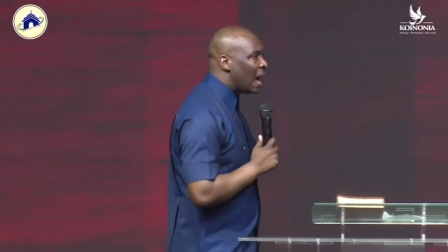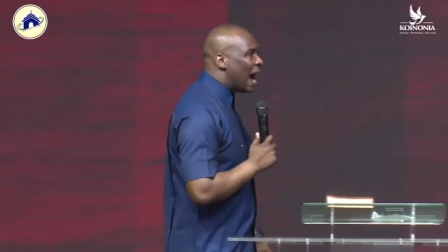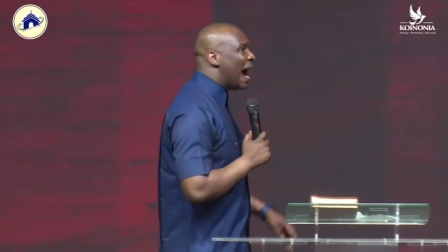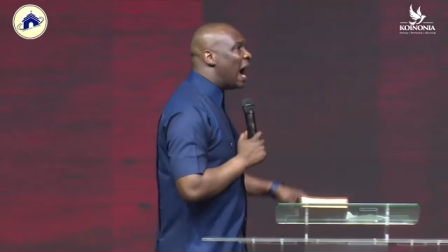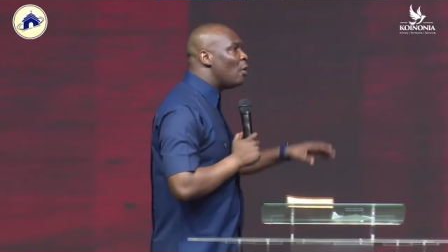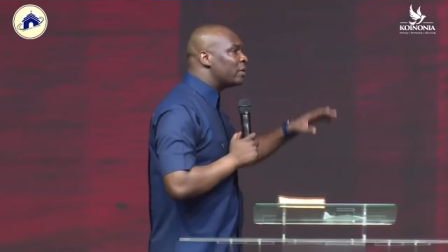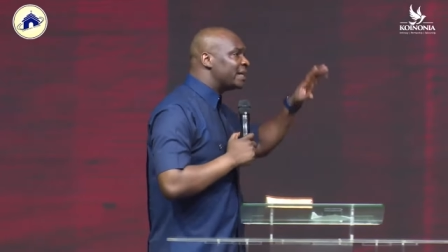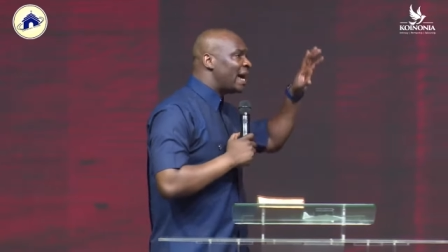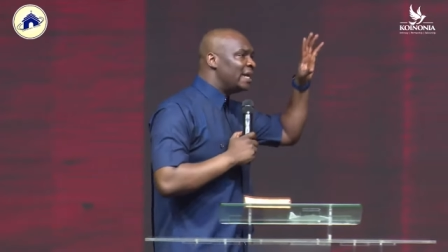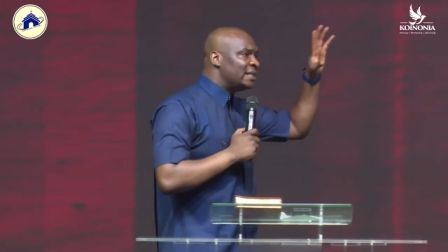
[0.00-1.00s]
How
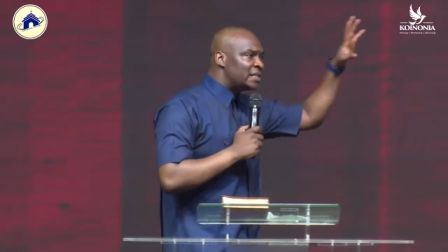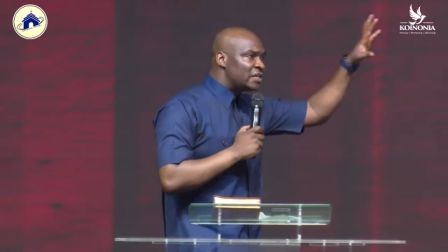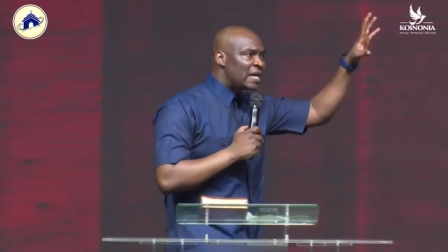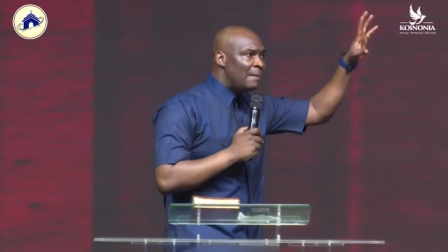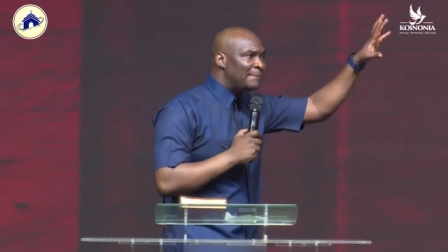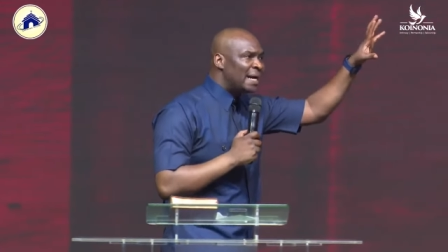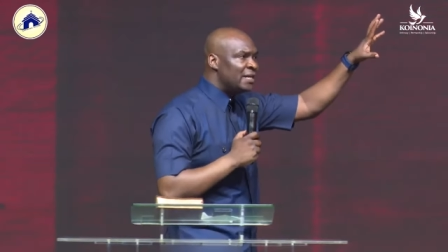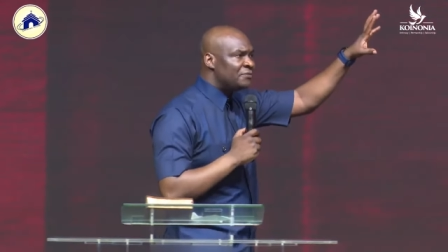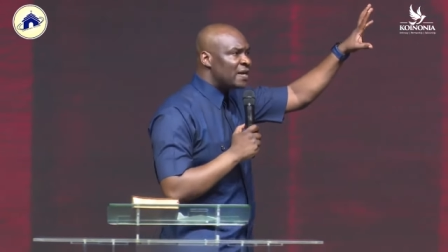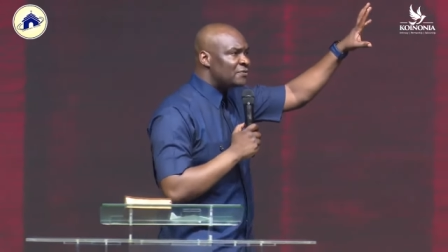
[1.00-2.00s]
realities are
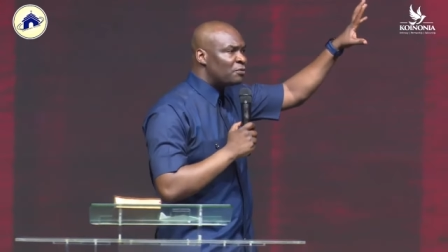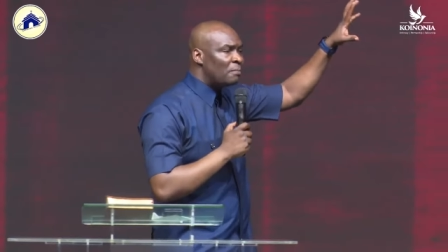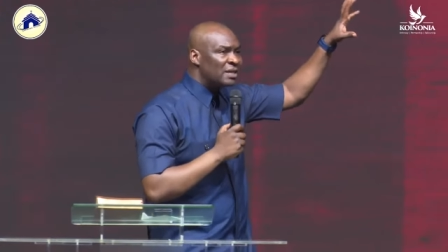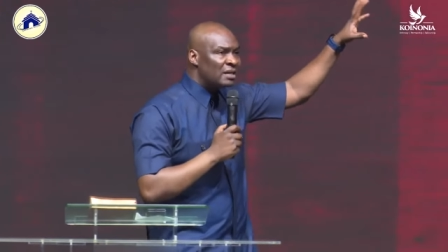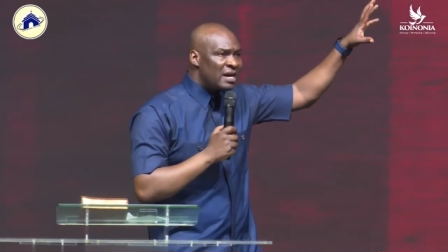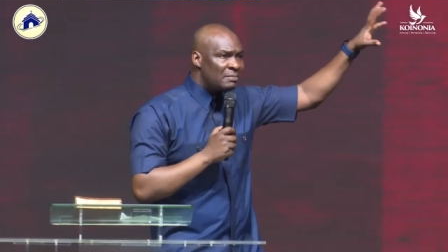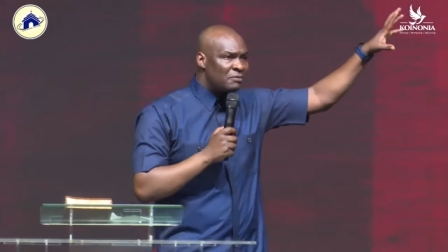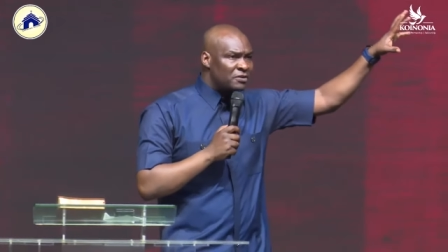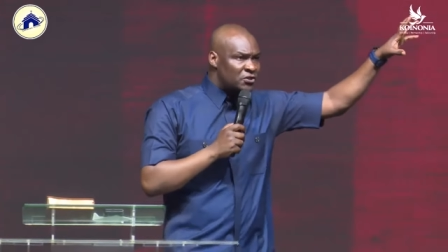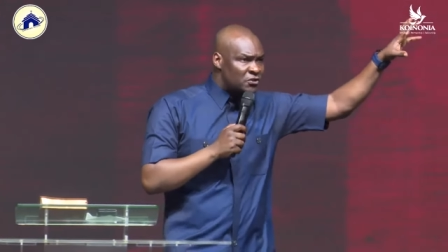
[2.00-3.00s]
manifest from the realm
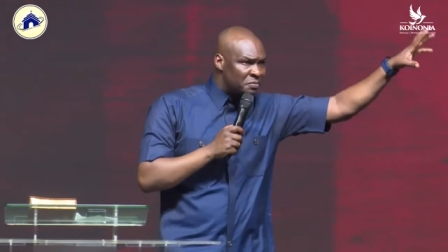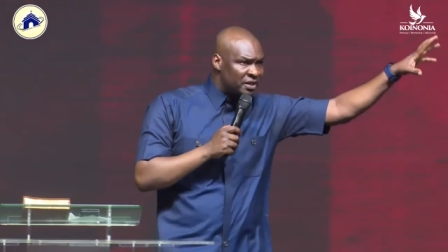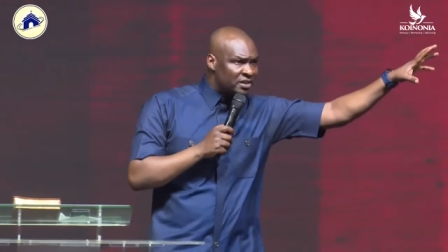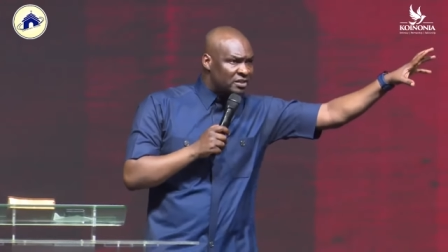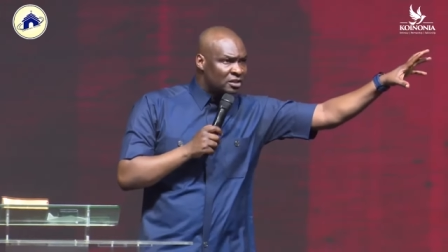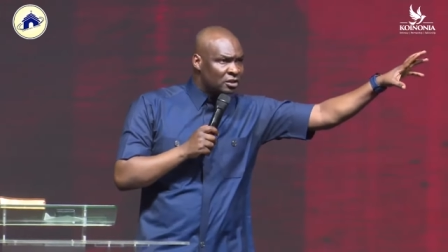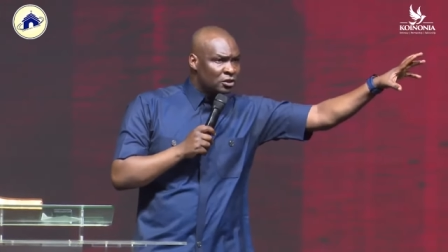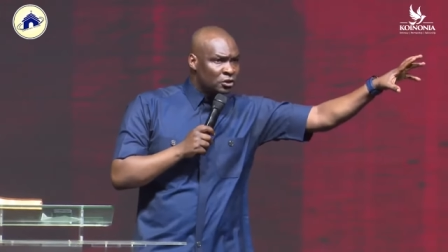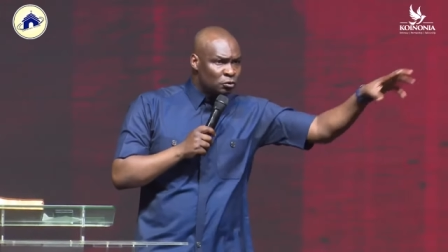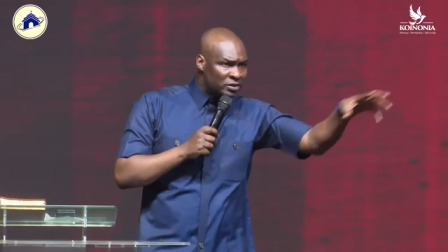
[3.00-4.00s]
of the spirit
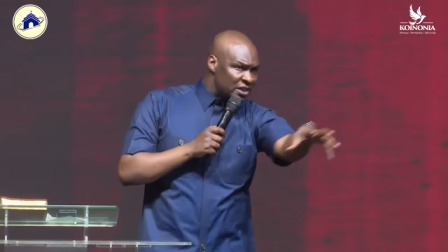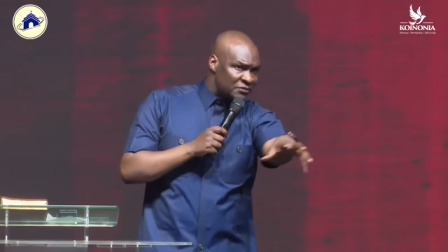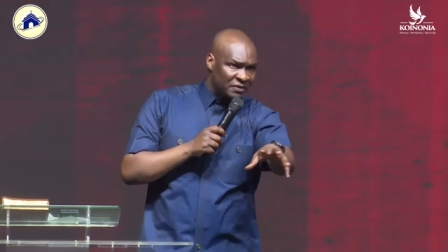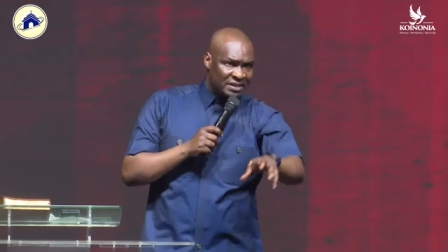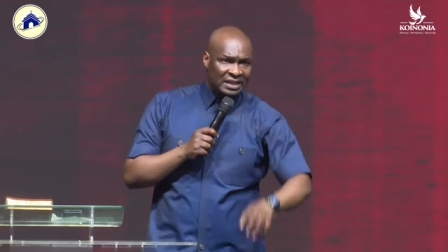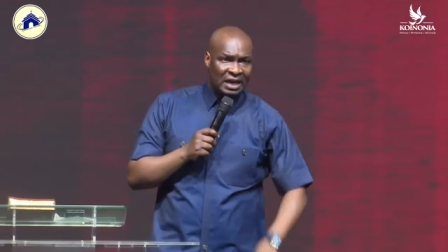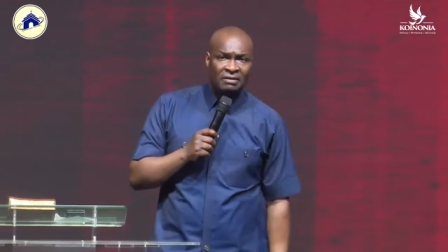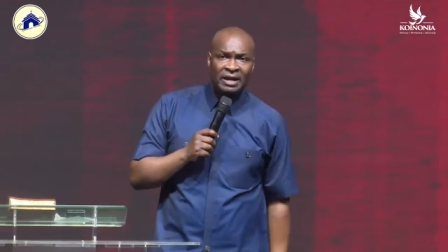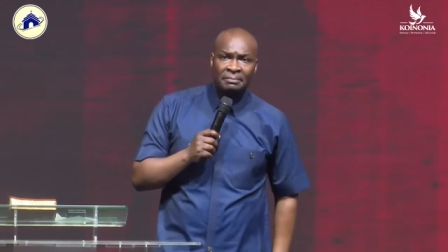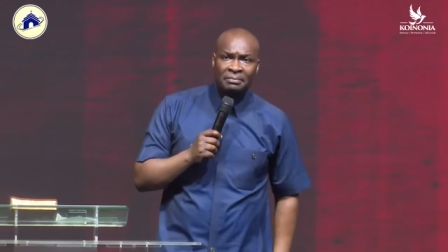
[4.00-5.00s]
to this physical
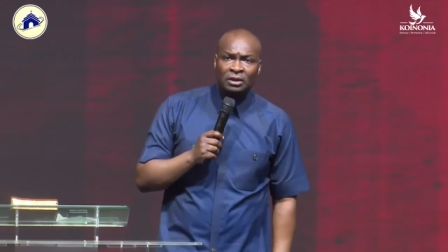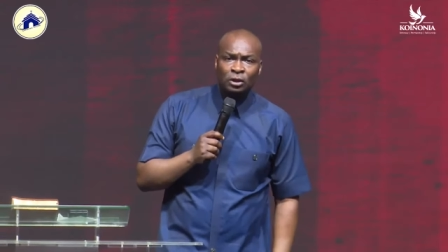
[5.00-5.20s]
realm.